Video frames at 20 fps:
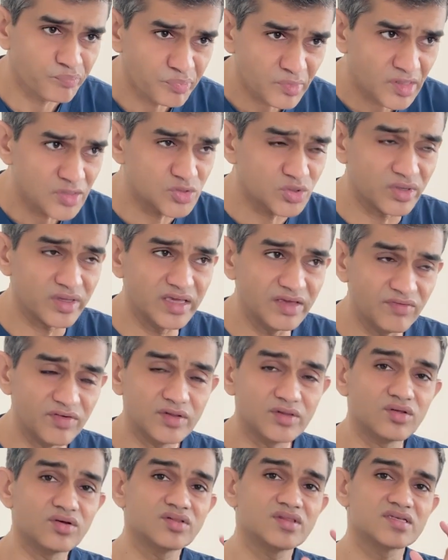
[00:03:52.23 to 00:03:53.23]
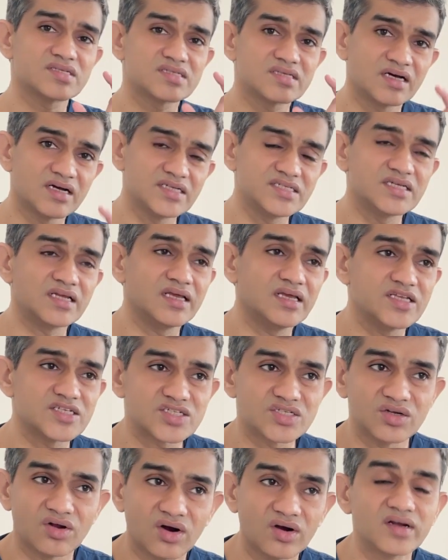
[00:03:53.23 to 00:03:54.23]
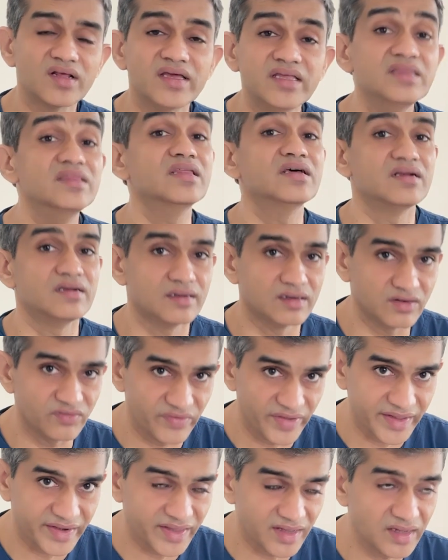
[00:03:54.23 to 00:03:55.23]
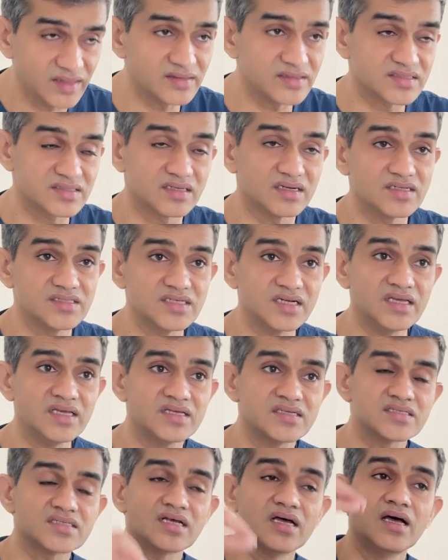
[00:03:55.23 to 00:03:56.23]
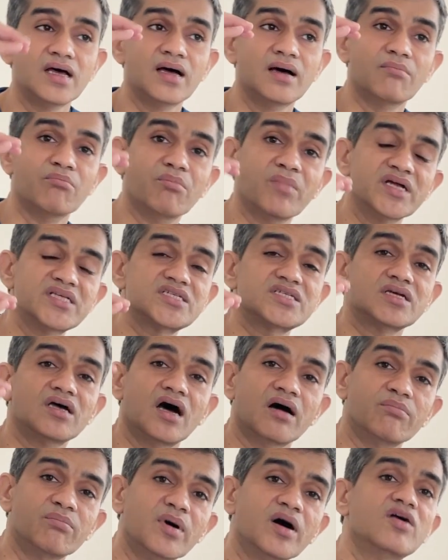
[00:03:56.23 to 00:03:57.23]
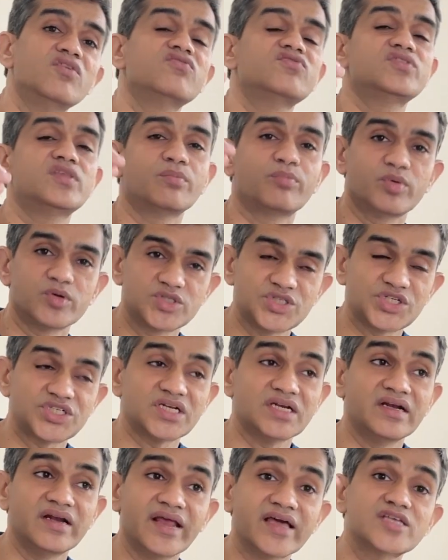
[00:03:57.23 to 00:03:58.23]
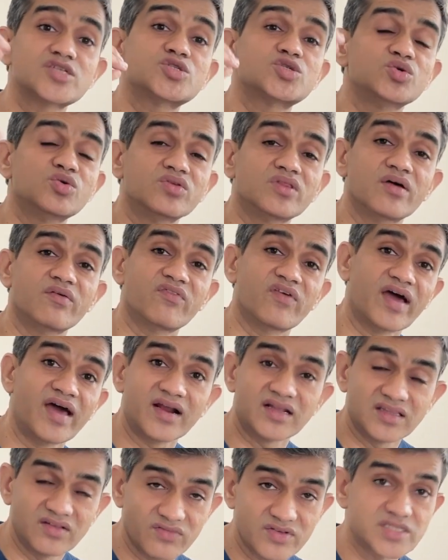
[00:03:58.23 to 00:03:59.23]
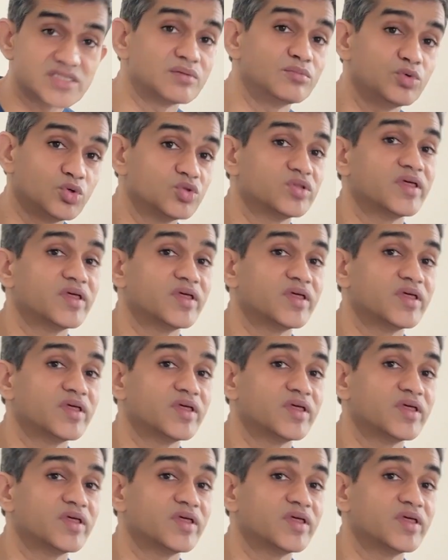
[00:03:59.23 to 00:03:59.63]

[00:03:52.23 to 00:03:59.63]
So even though the surgery is not in the nerve area, the surgery is much above the position next to where the wisdom tooth